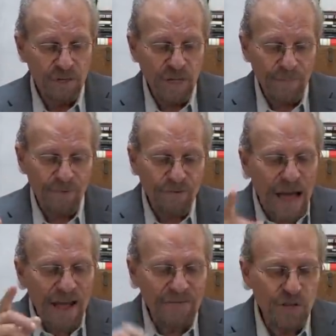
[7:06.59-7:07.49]
Number
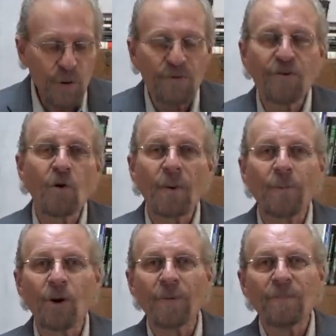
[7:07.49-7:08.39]
five, the UFO
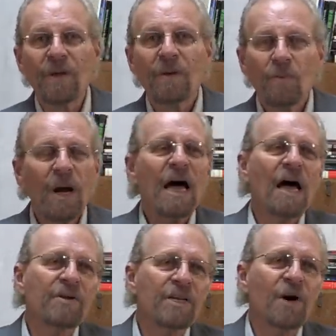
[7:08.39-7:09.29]
report.
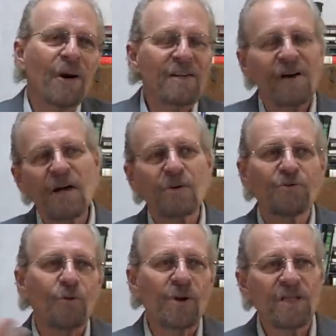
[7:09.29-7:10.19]
Well, you know, out of
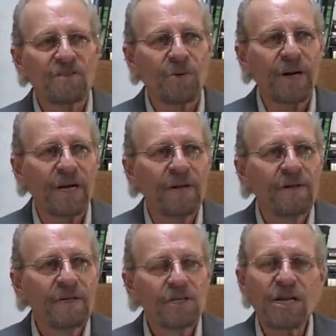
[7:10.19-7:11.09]
143
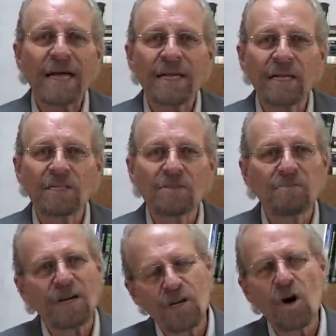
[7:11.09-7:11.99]
sightings,
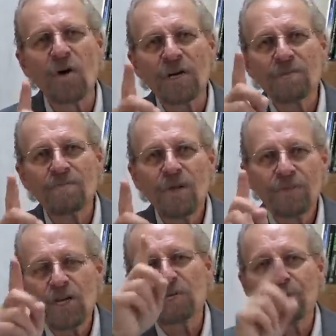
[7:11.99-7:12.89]
we could only
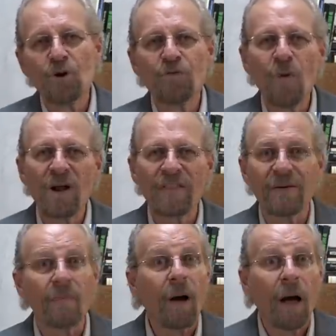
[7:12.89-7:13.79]
disprove one of
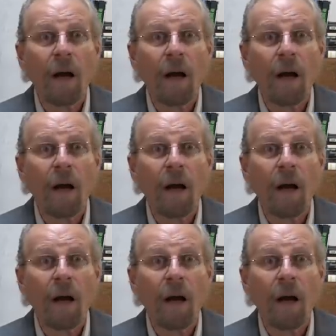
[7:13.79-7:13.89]
them.